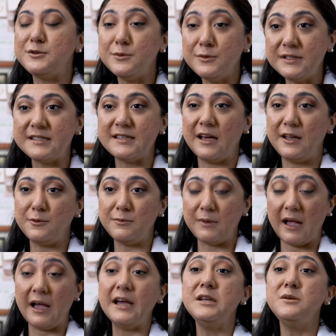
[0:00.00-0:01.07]
tools that
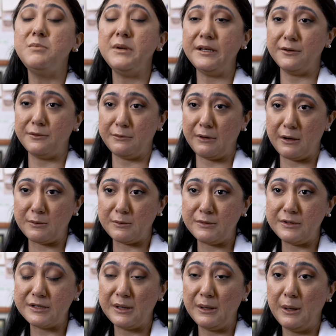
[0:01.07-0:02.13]
had been
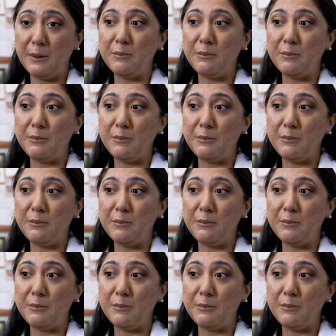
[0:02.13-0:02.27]
around